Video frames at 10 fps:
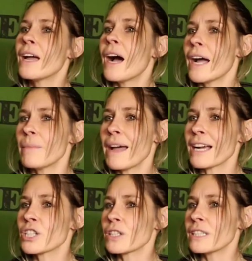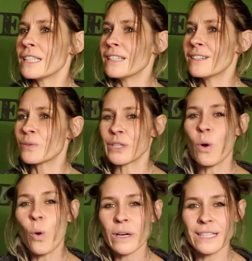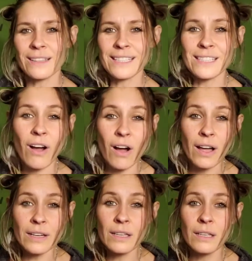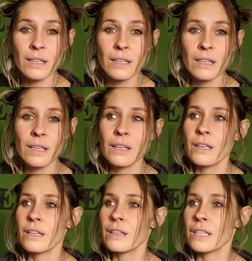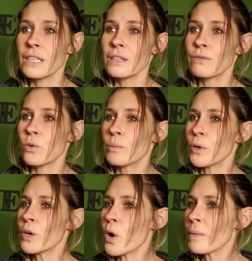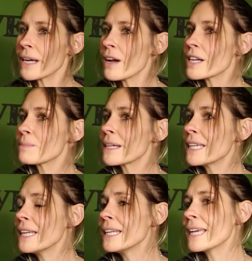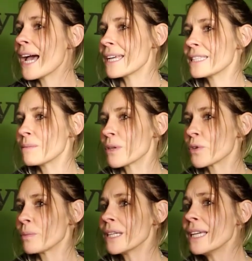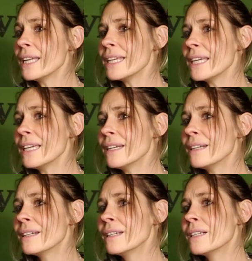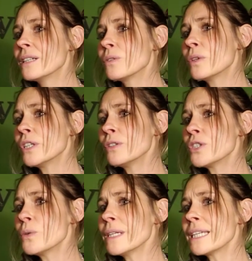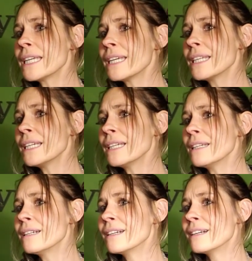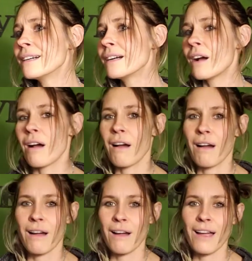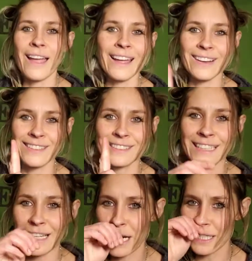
I am actually recording this on the full moon. Oh my gosh, my kitty cat is in my room. Kitty! What are you doing, kitty? Hang on a second.